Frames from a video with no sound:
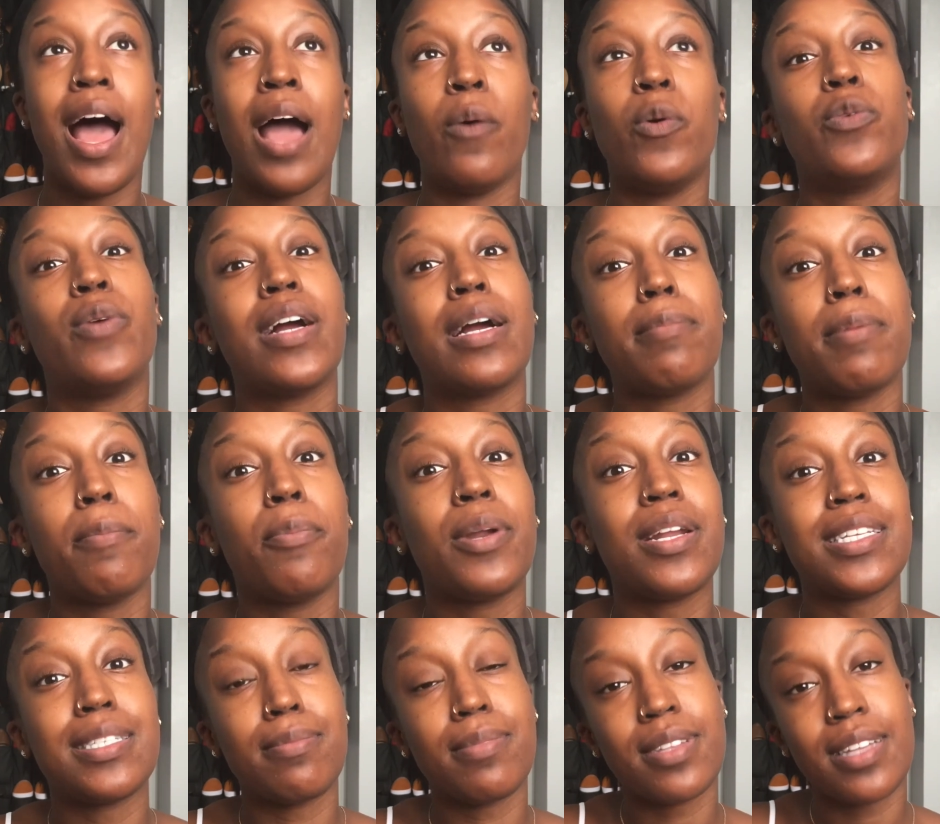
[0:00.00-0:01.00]
I would recommend
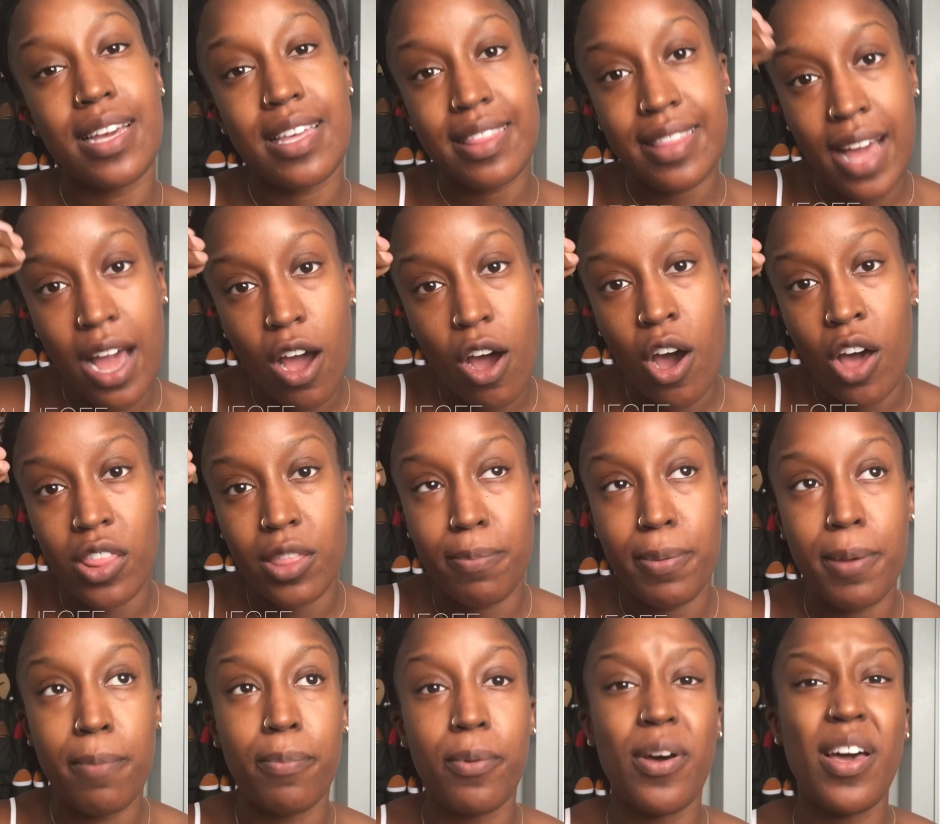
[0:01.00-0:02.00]
putting something like that on the
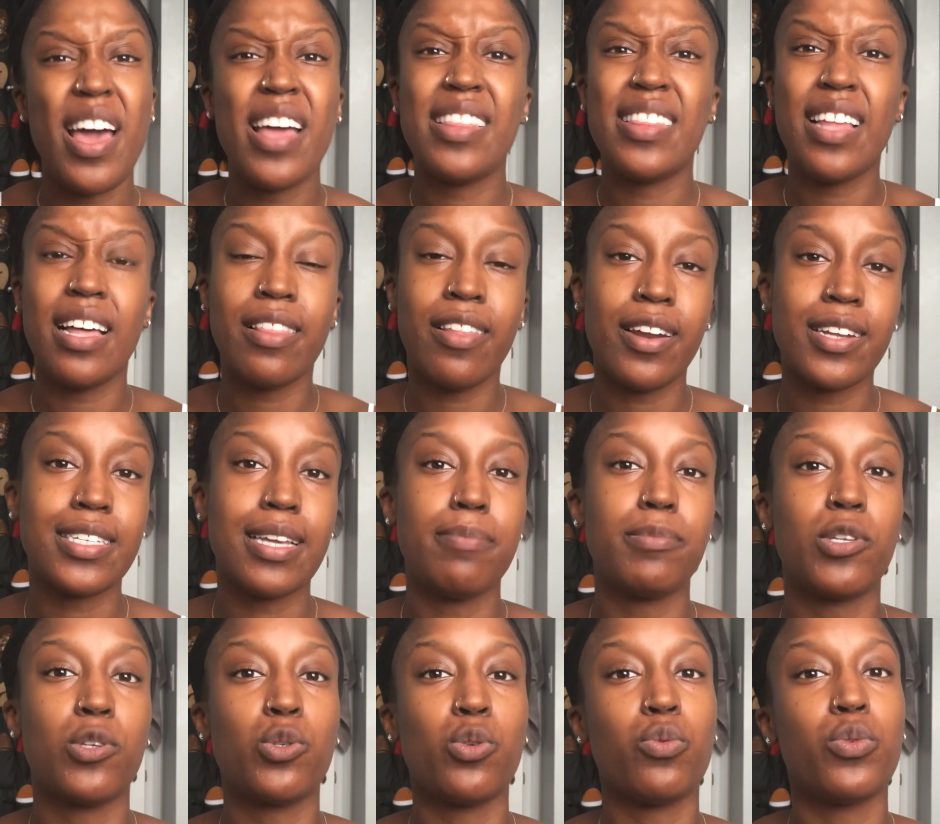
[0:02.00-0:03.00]
pimple, and a lot of times
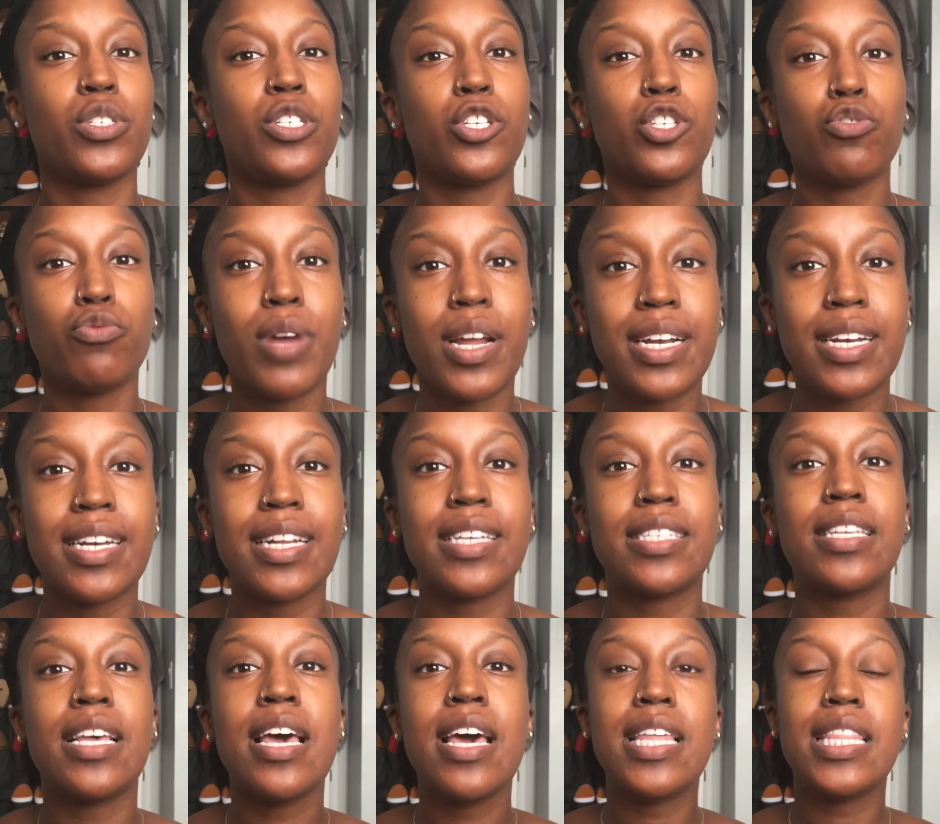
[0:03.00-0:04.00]
those will reduce
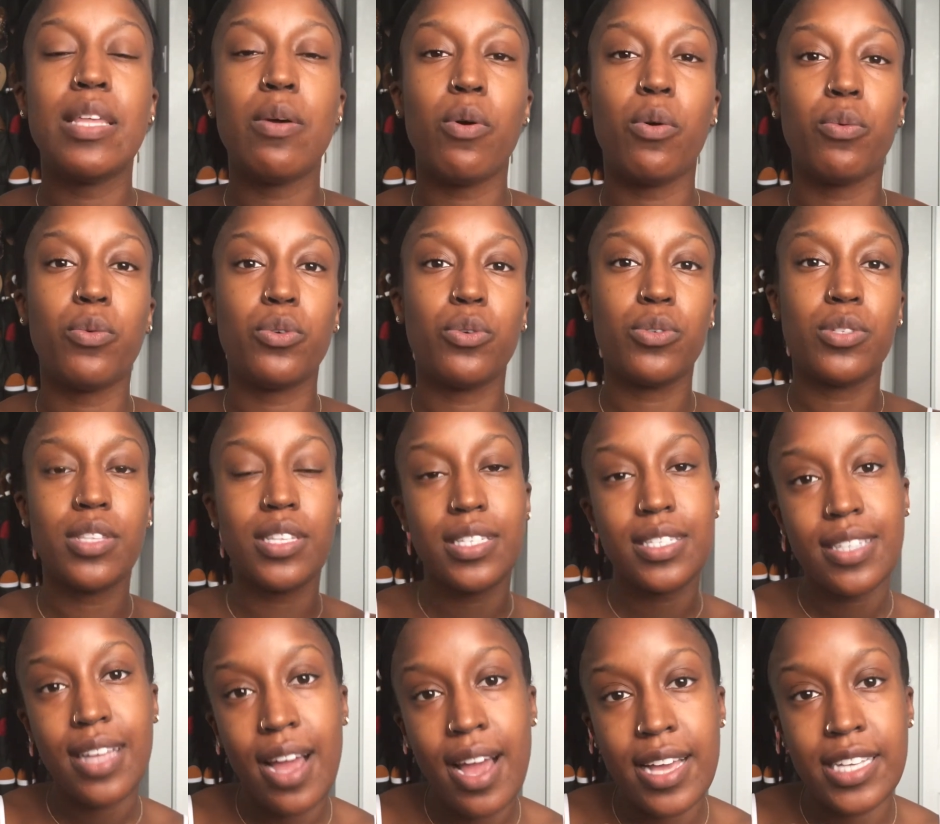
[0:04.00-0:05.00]
redness, they will reduce the
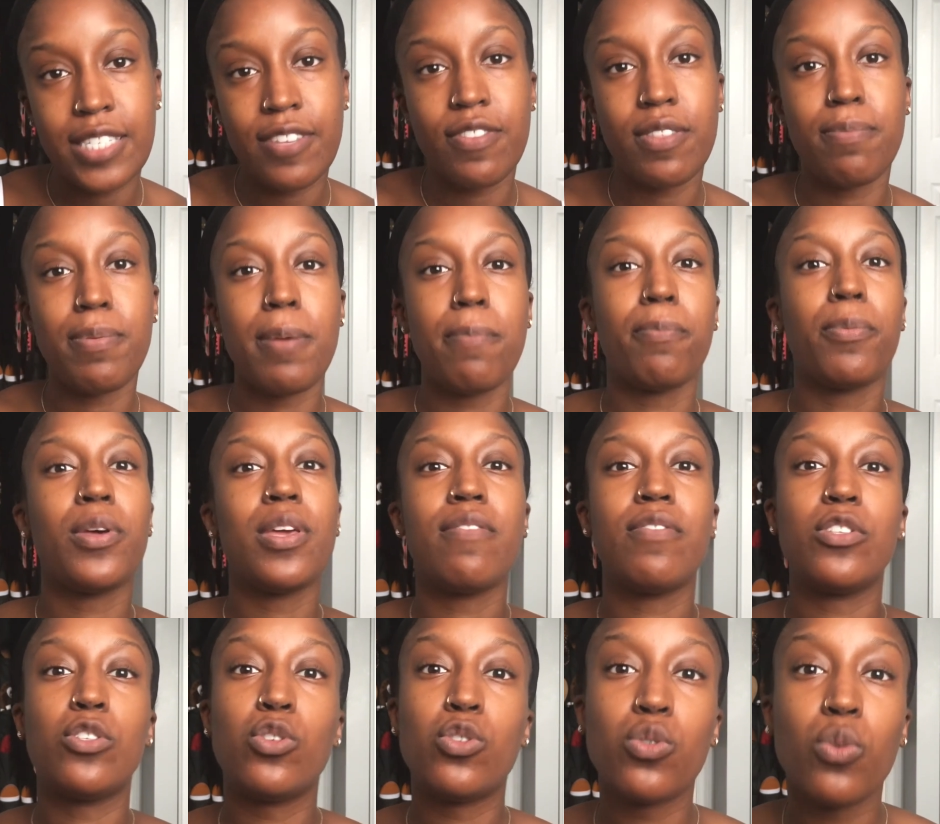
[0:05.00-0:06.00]
size of the pimple,
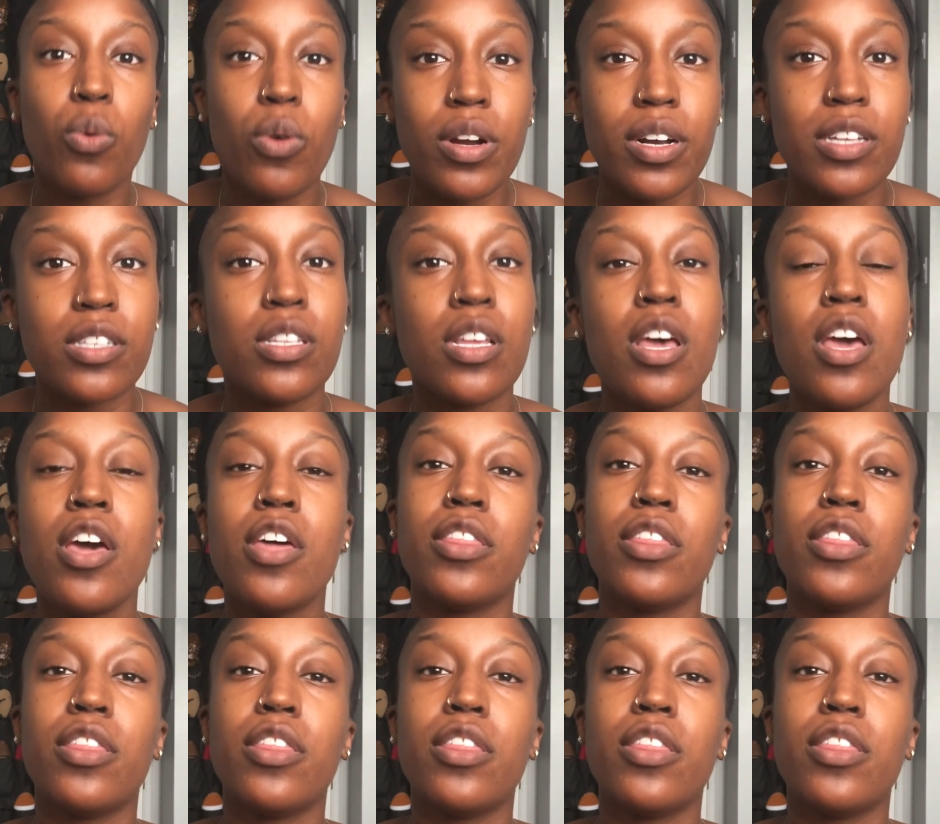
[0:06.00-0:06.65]
even soreness.